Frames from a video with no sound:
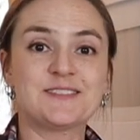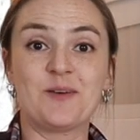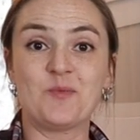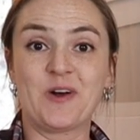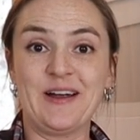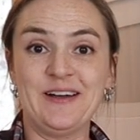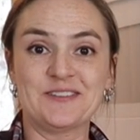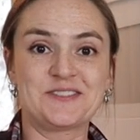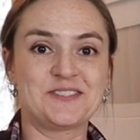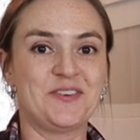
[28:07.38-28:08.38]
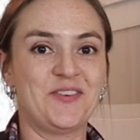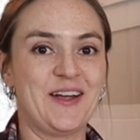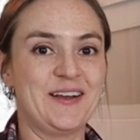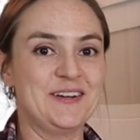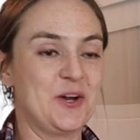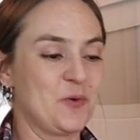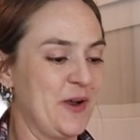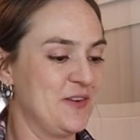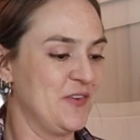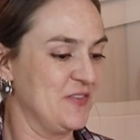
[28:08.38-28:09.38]
somewhere else to find a
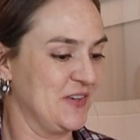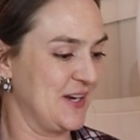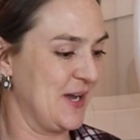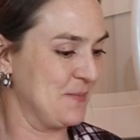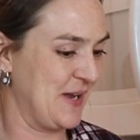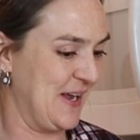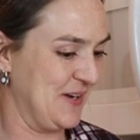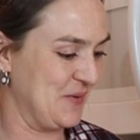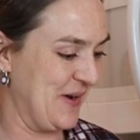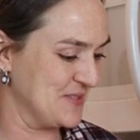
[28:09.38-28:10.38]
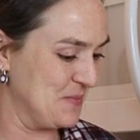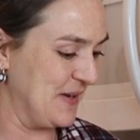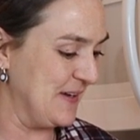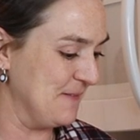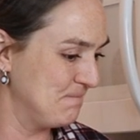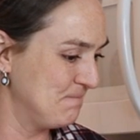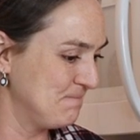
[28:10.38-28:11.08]
red velvet cupcake recipe.